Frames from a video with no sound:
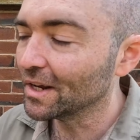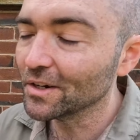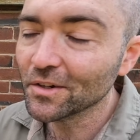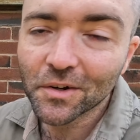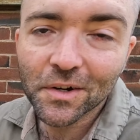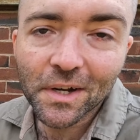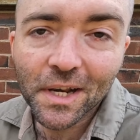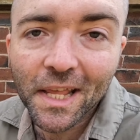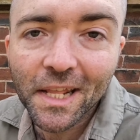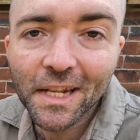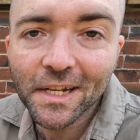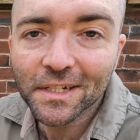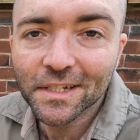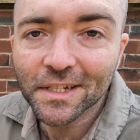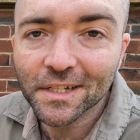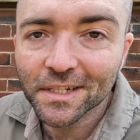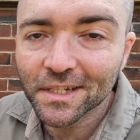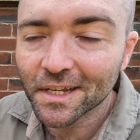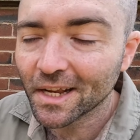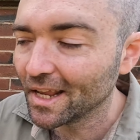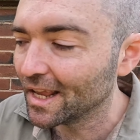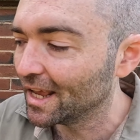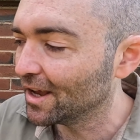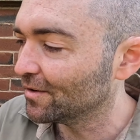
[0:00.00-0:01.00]
I don't need it to
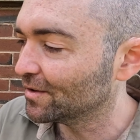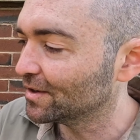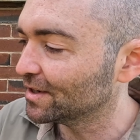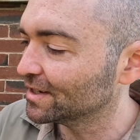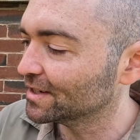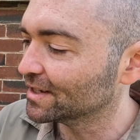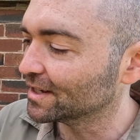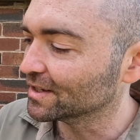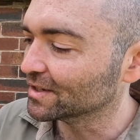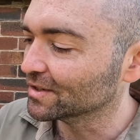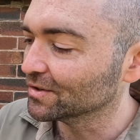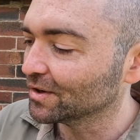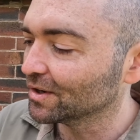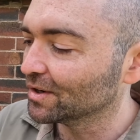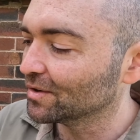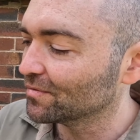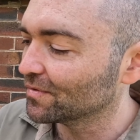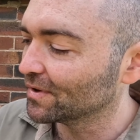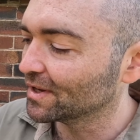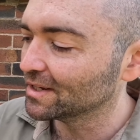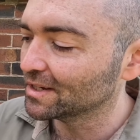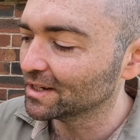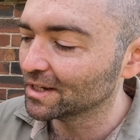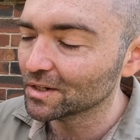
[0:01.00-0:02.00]
stay how it is. It's not a
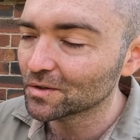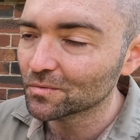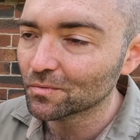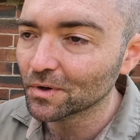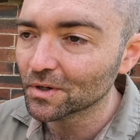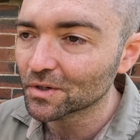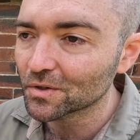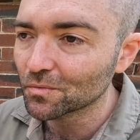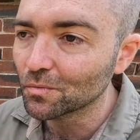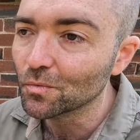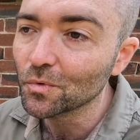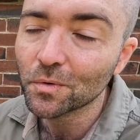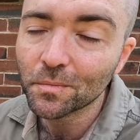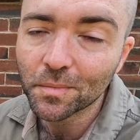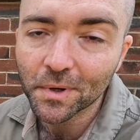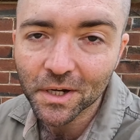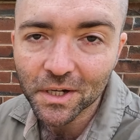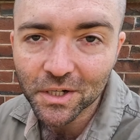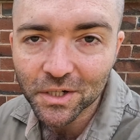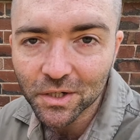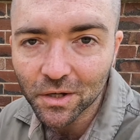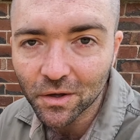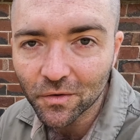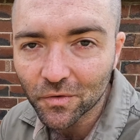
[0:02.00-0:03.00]
vintage, which would be
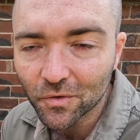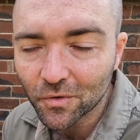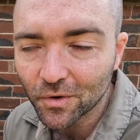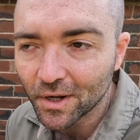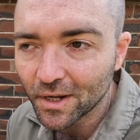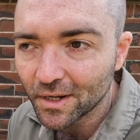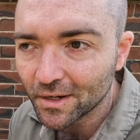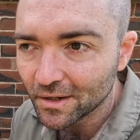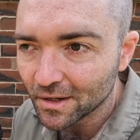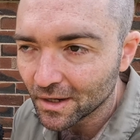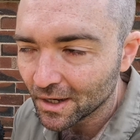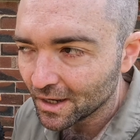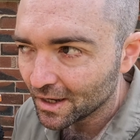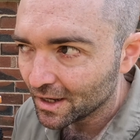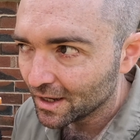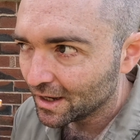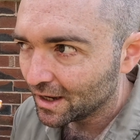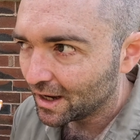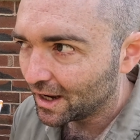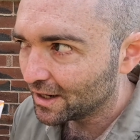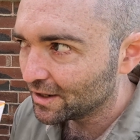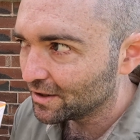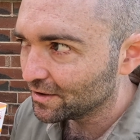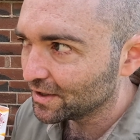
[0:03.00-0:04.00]
a shelf queen.
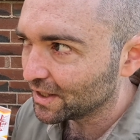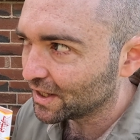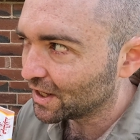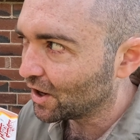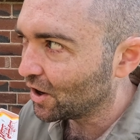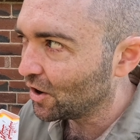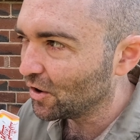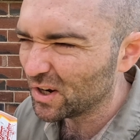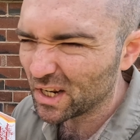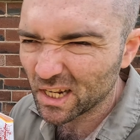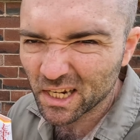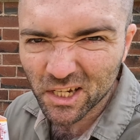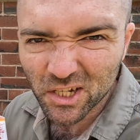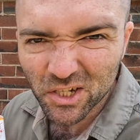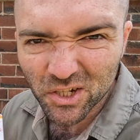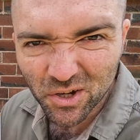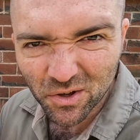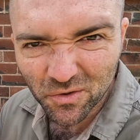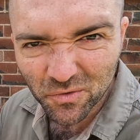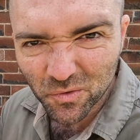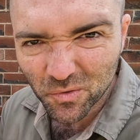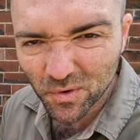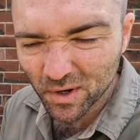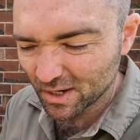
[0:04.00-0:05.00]
I don't think I own any
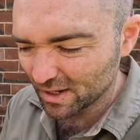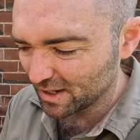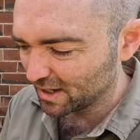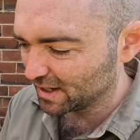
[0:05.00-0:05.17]
shelf queen